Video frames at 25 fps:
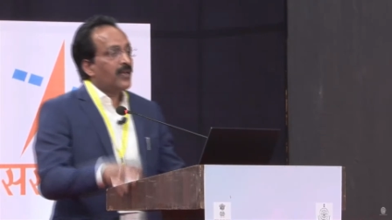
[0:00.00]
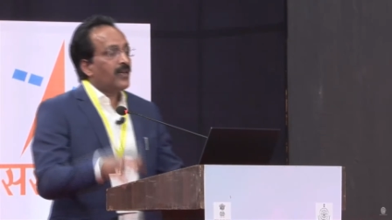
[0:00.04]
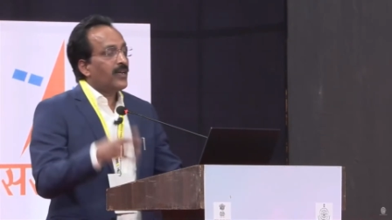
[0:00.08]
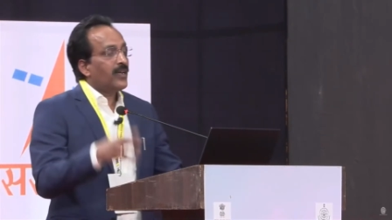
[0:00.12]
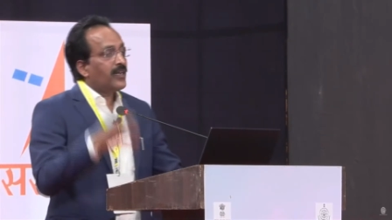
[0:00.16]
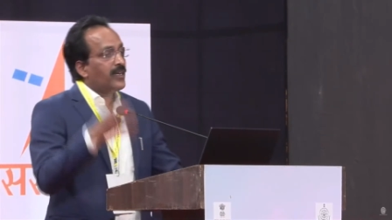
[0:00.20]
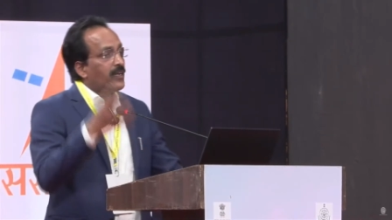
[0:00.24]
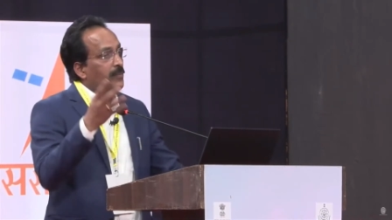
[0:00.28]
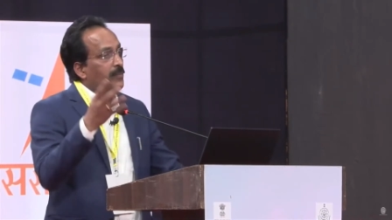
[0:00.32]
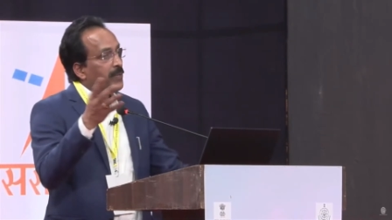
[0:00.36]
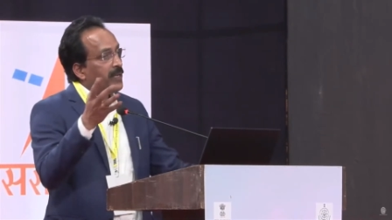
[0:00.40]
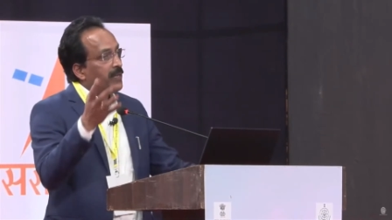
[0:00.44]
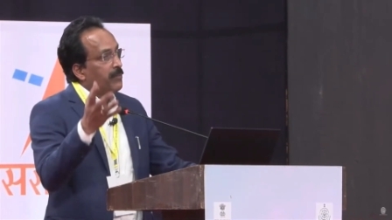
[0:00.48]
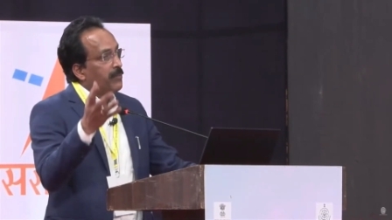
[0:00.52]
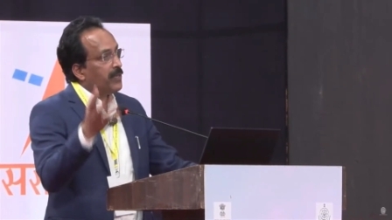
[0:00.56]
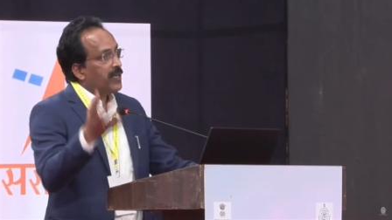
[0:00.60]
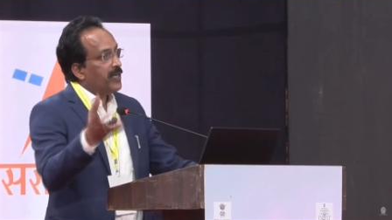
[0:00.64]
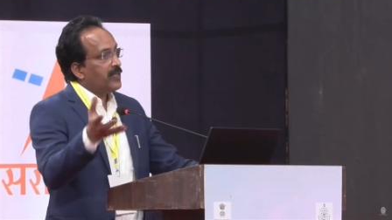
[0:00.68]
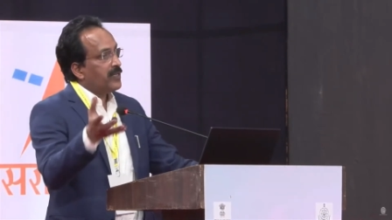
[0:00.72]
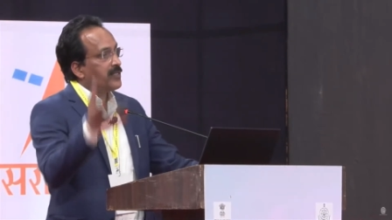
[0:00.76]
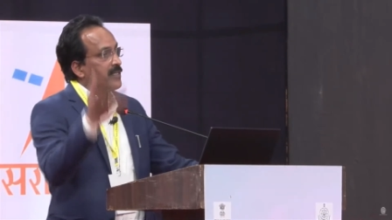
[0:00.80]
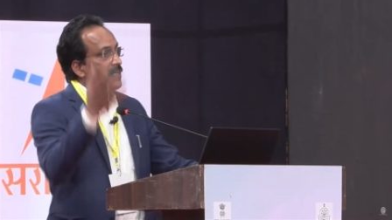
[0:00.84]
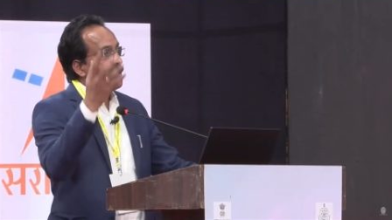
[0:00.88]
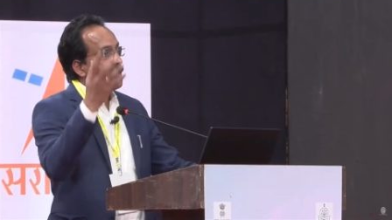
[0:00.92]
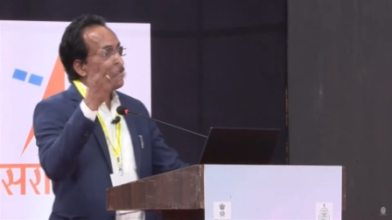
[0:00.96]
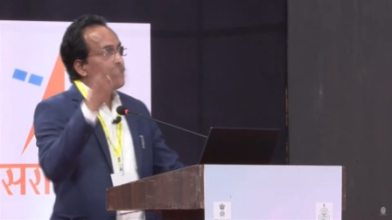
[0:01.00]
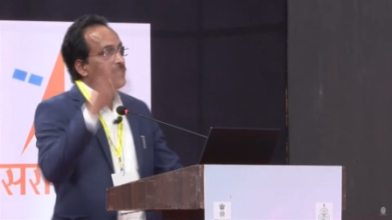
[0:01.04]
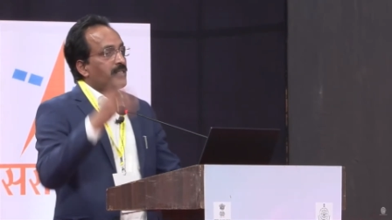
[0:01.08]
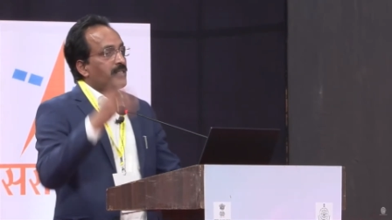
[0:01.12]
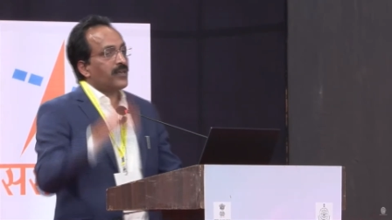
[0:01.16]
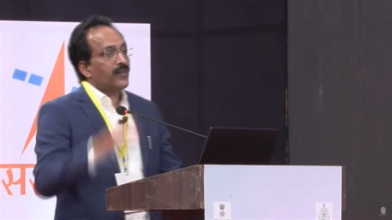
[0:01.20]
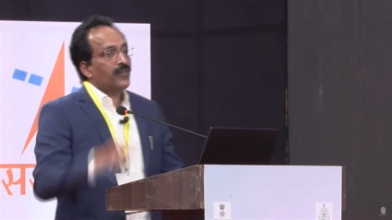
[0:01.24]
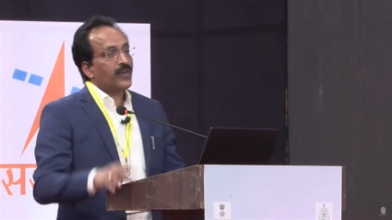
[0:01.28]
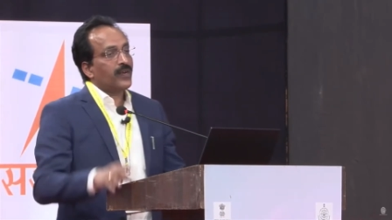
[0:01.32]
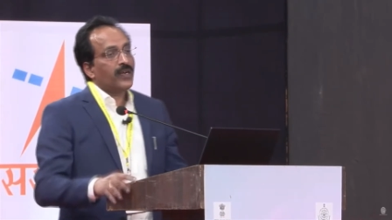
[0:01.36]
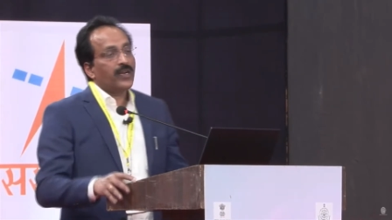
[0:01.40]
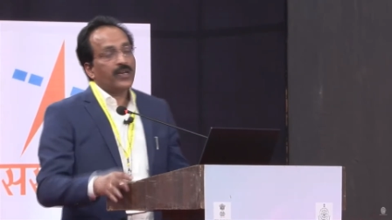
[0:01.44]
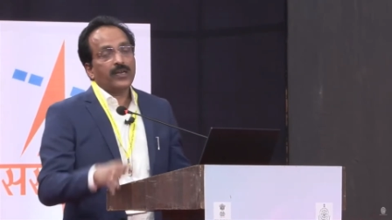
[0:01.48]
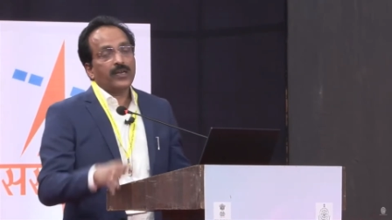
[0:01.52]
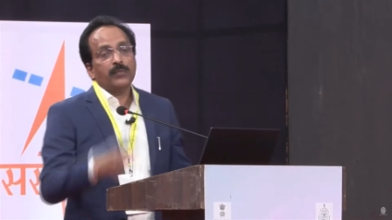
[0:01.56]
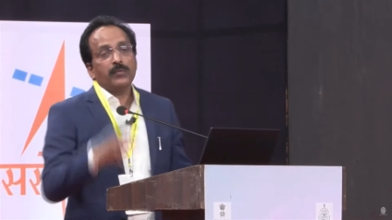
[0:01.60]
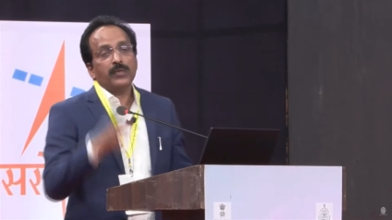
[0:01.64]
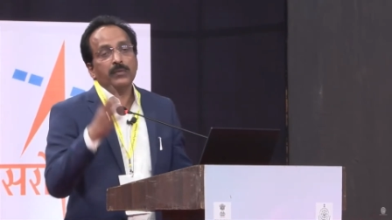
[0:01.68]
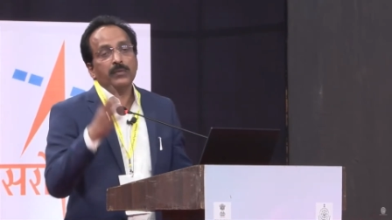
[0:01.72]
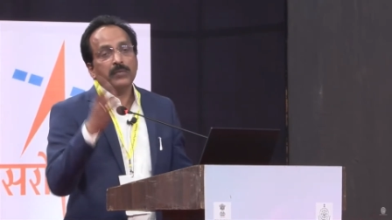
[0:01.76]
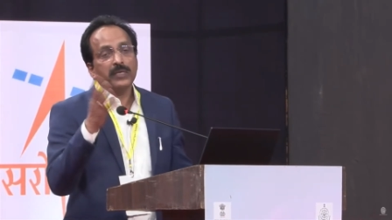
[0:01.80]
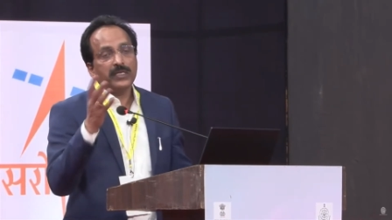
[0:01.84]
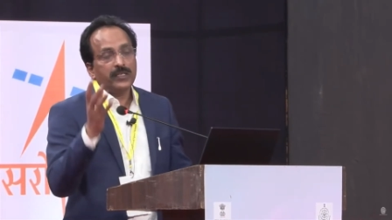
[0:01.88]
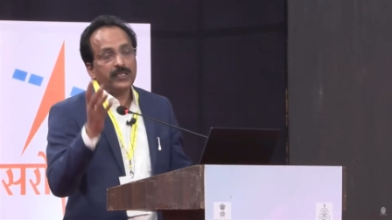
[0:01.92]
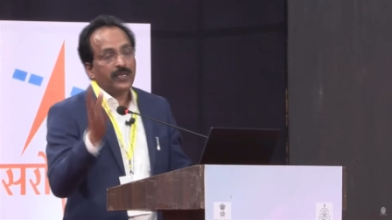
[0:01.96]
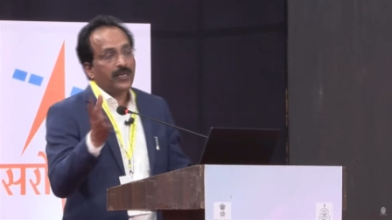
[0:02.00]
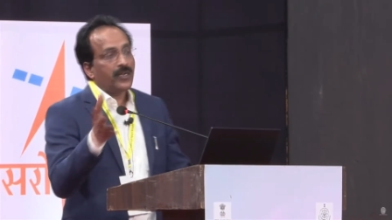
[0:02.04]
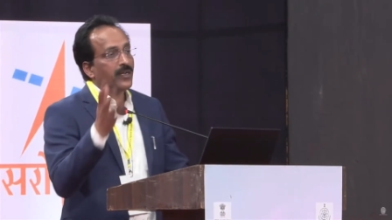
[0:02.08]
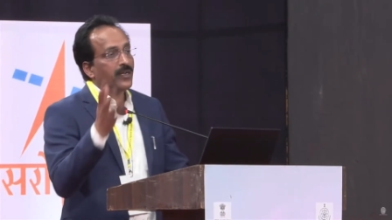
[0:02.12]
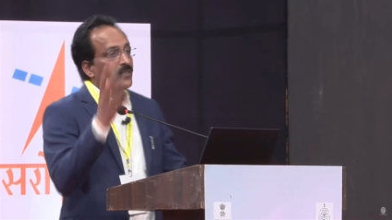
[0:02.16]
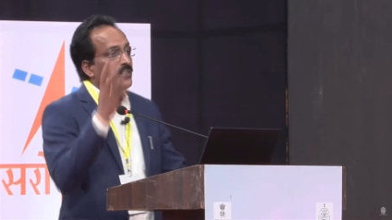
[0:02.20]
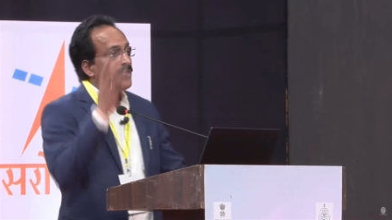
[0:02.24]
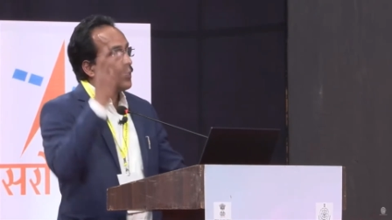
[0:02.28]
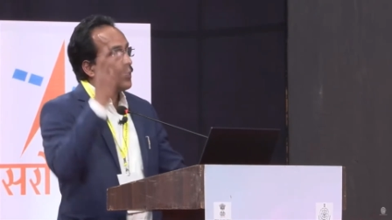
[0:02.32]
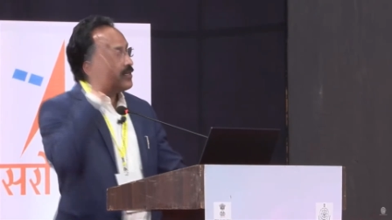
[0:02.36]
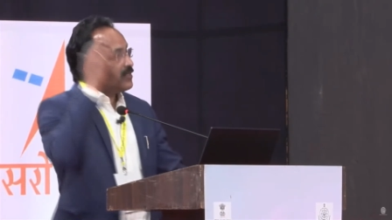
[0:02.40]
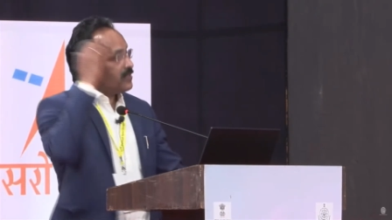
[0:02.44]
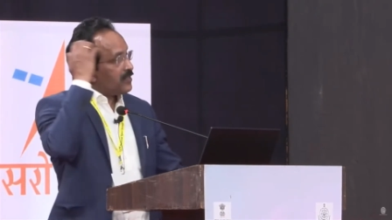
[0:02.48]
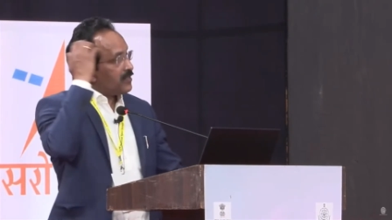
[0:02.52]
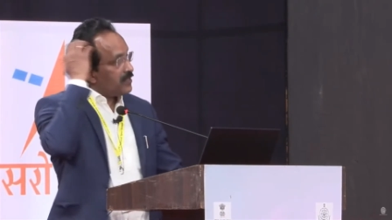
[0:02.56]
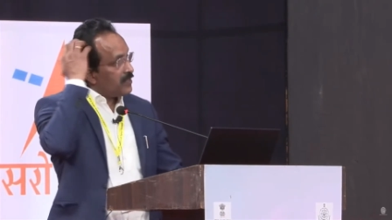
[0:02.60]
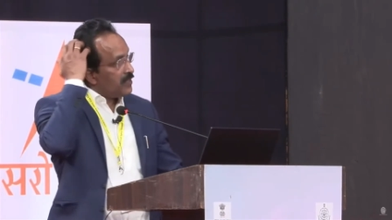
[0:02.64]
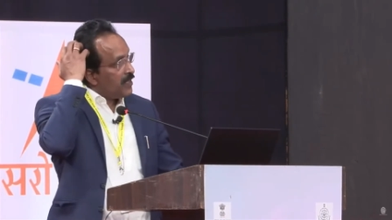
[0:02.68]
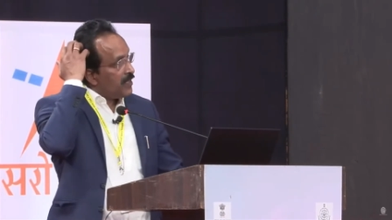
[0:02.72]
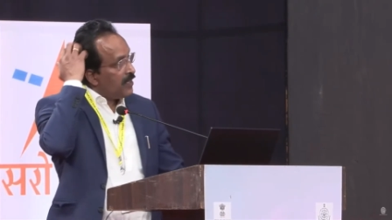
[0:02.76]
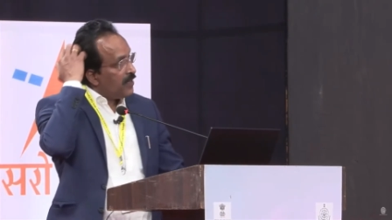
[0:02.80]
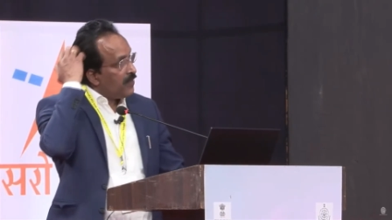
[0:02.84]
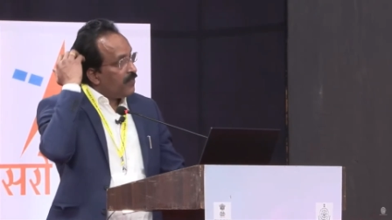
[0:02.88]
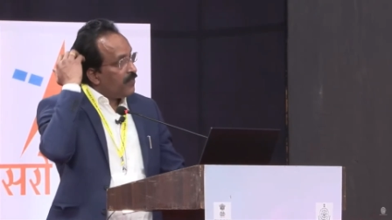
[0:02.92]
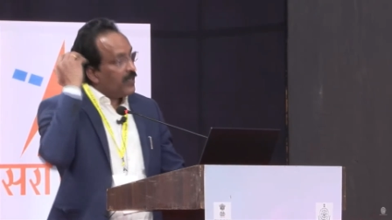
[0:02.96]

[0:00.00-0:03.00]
let it be in medicine discovery, let it be in material sciences,